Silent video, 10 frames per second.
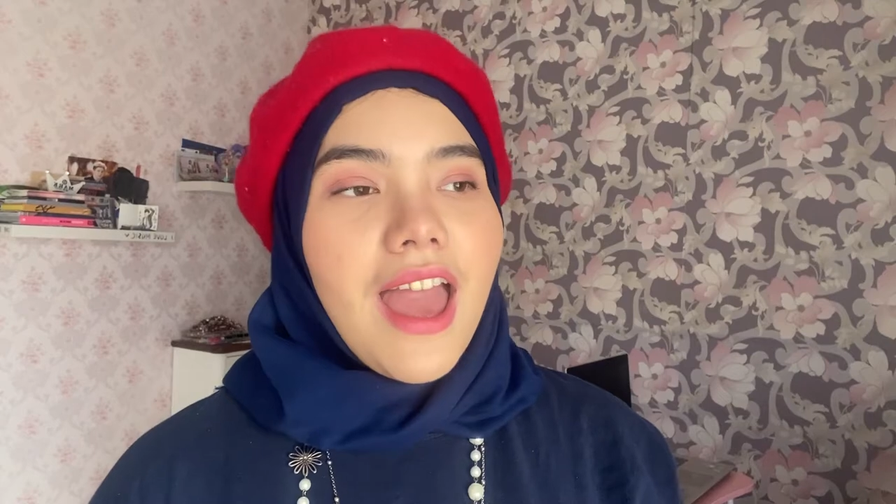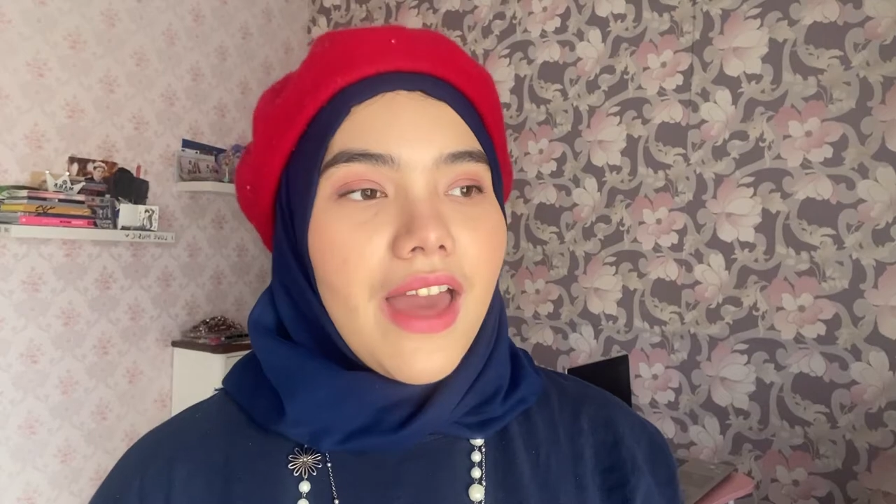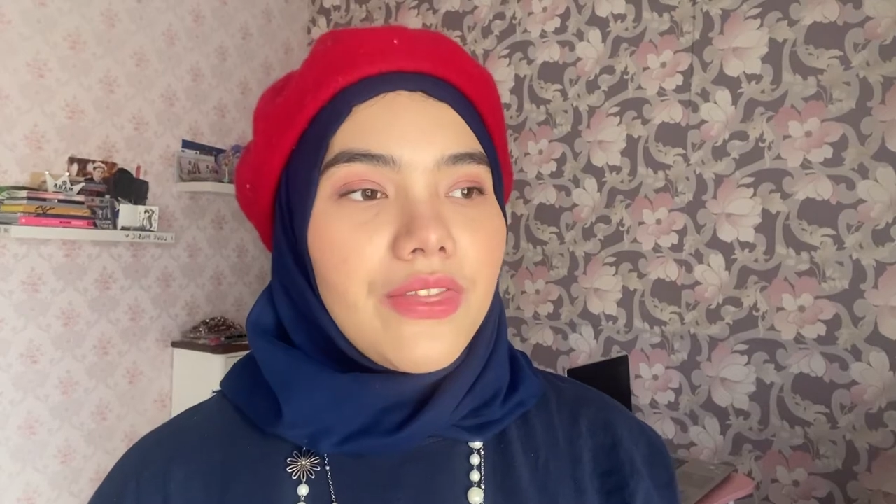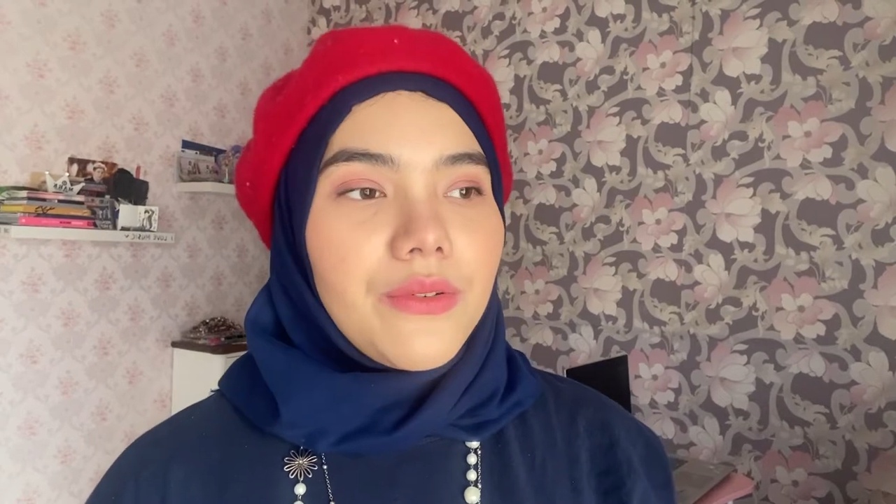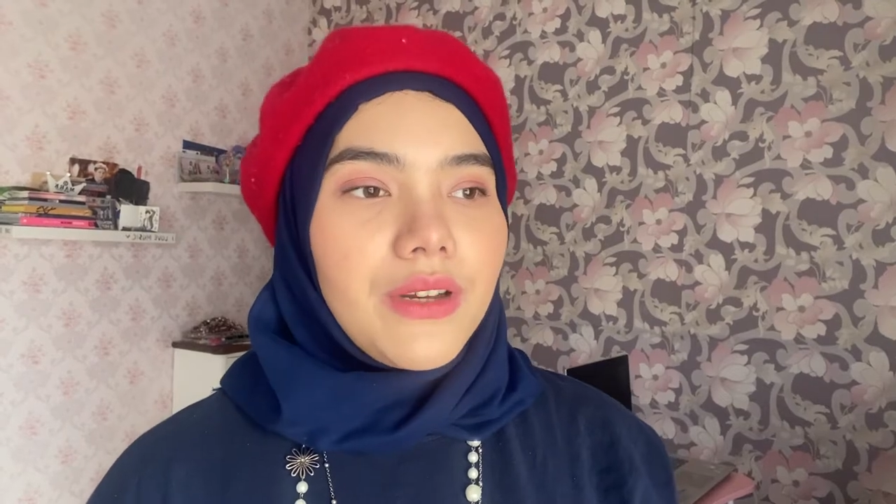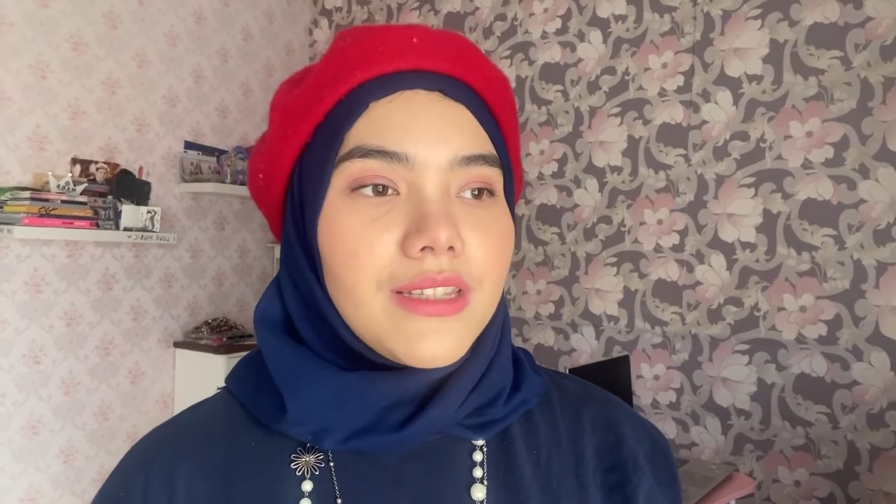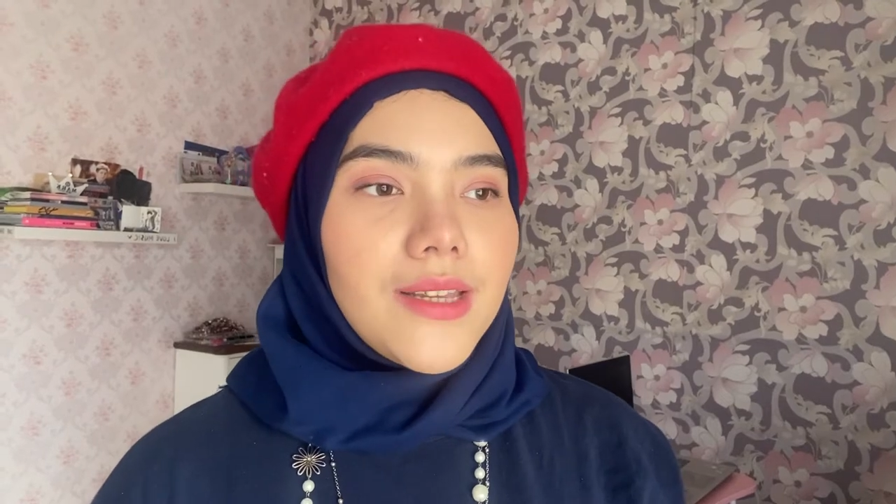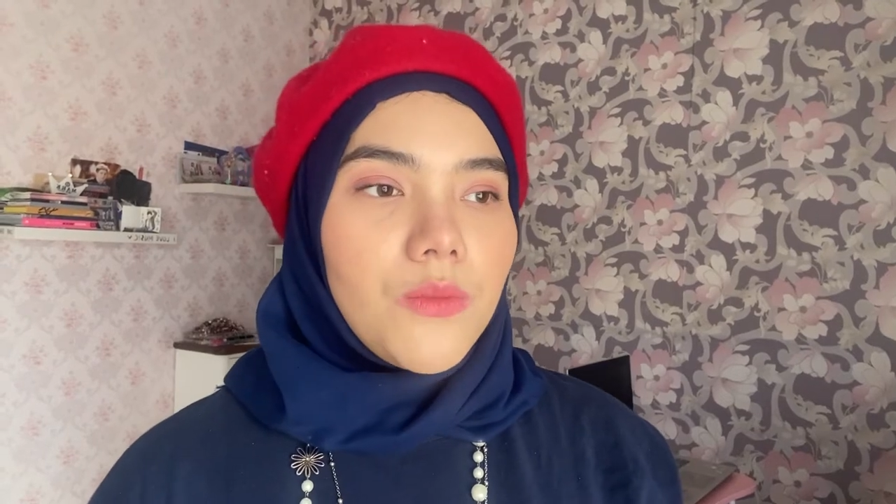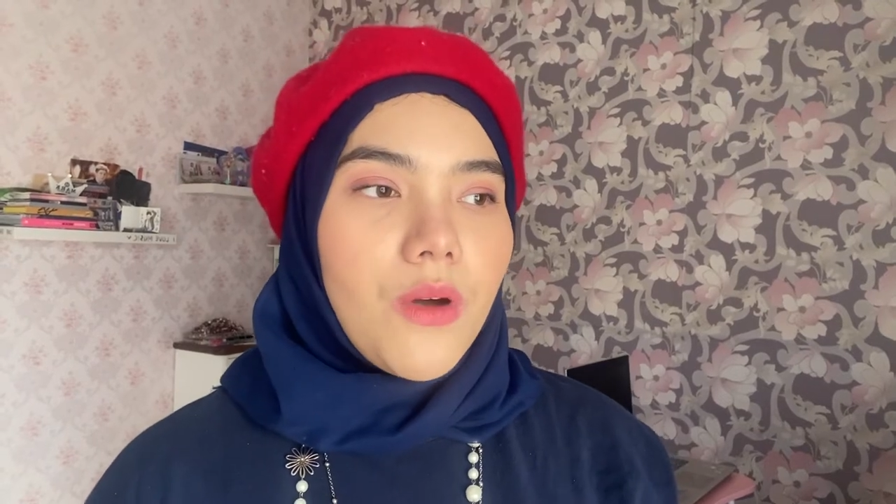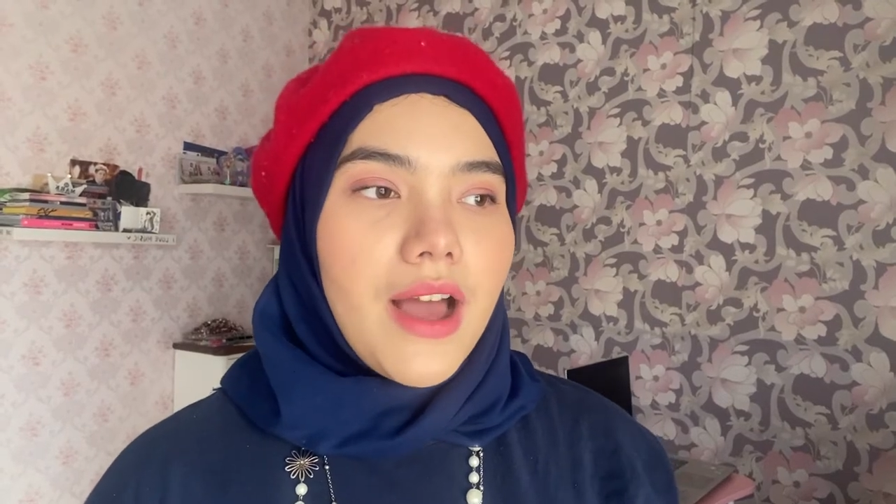And the
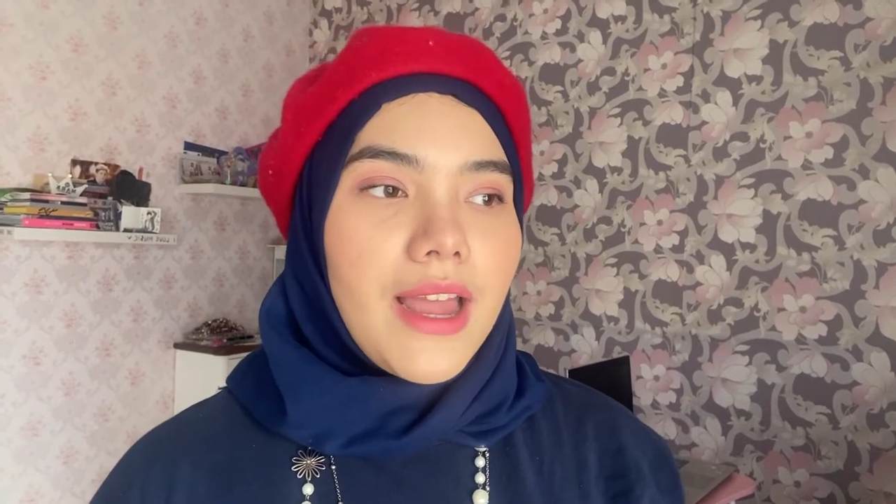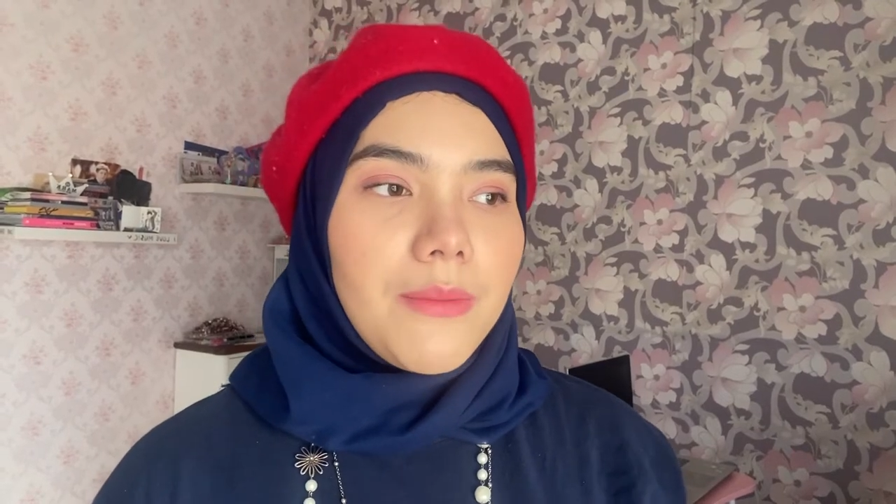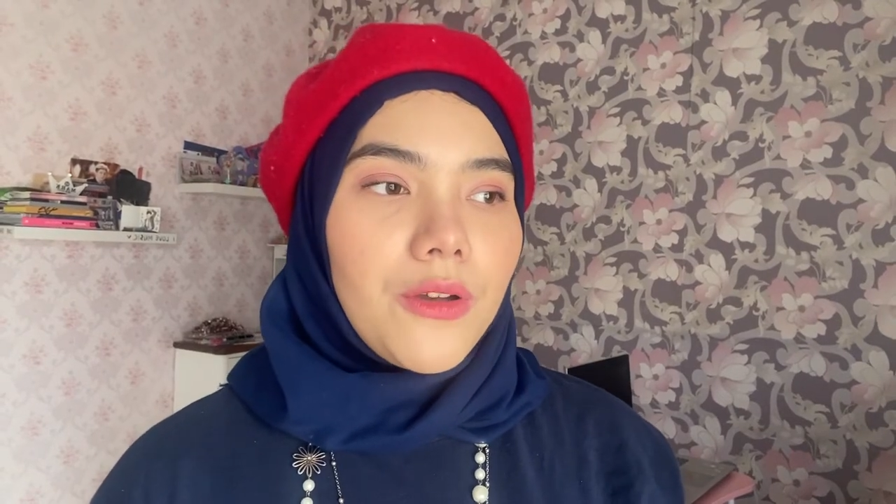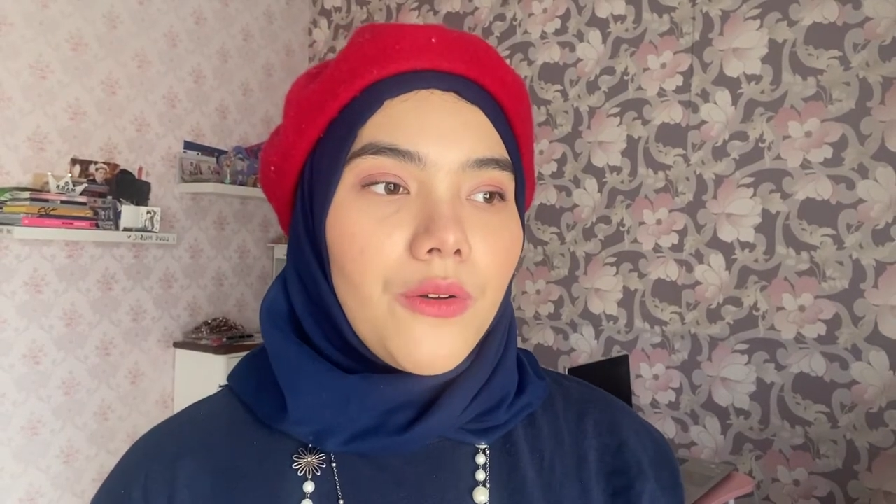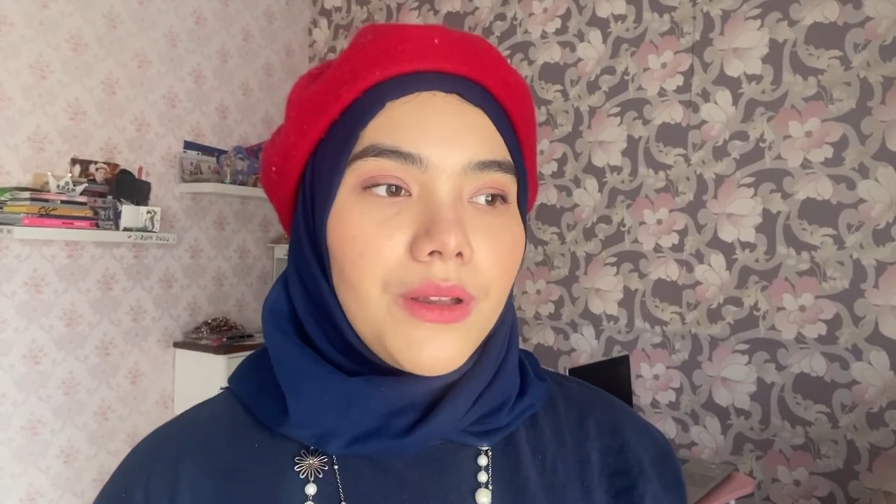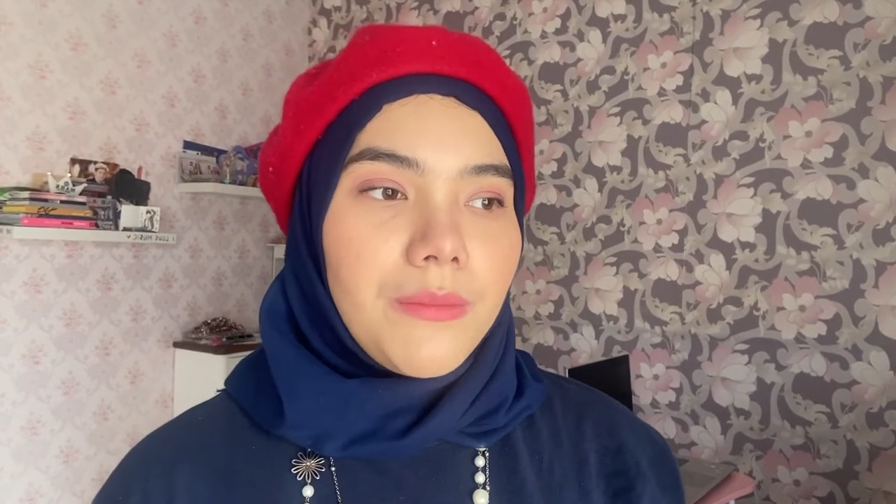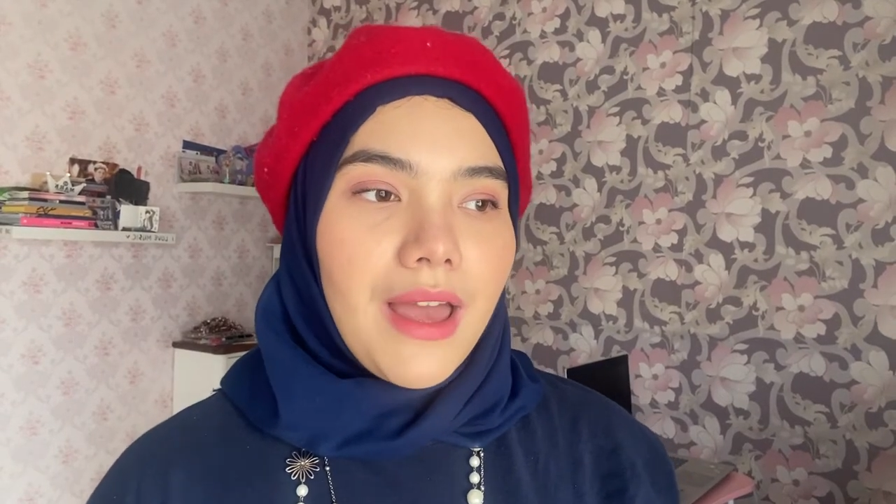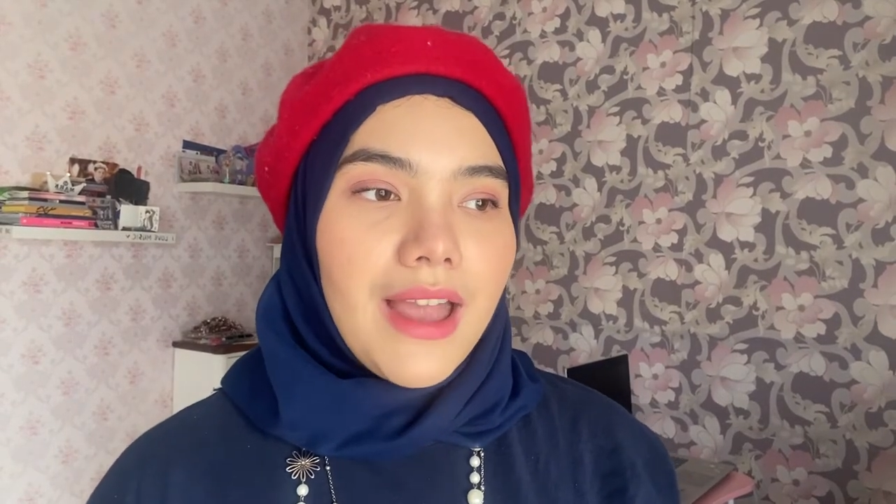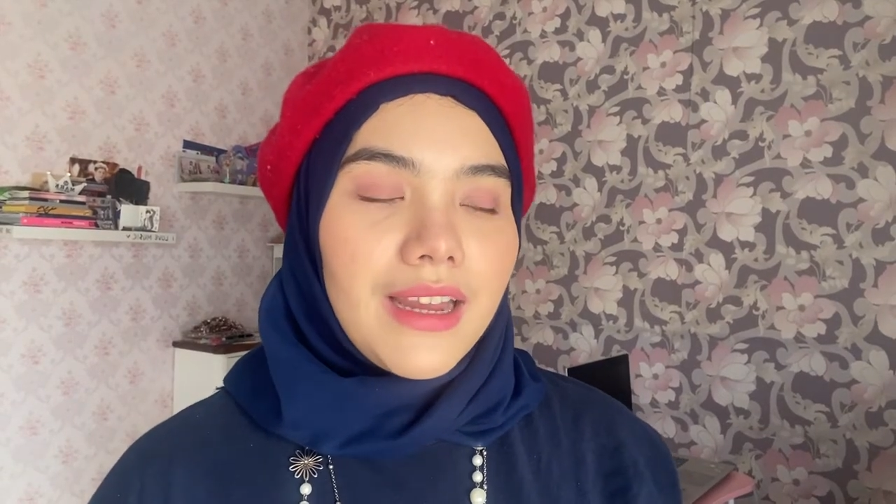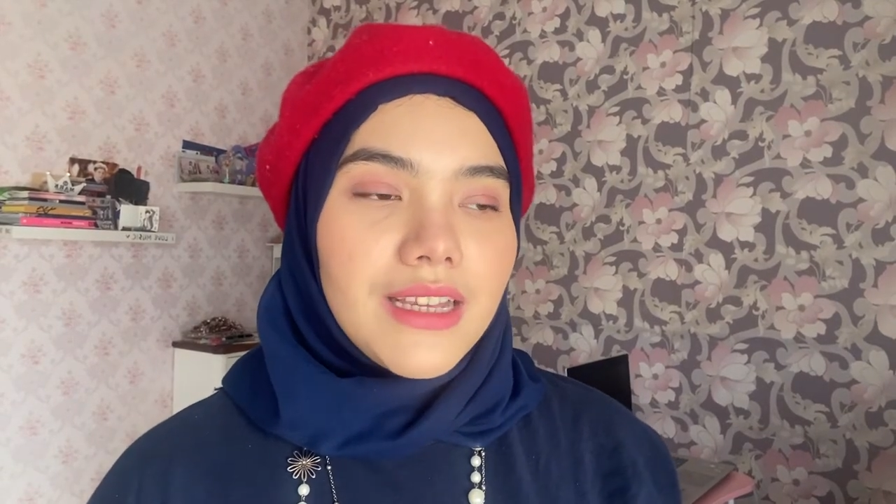reason why I'm going
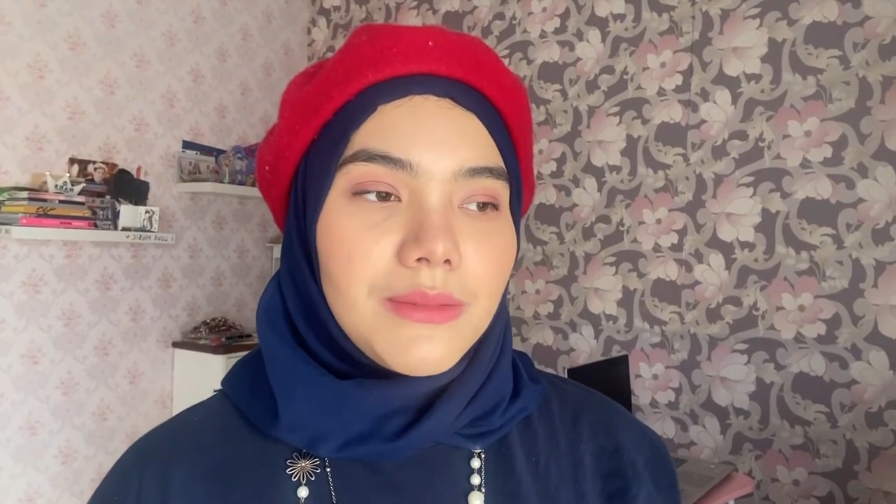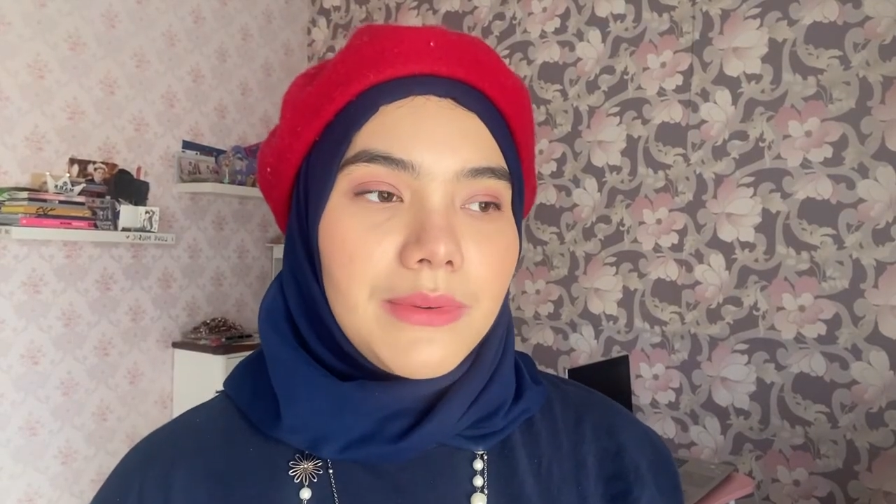back is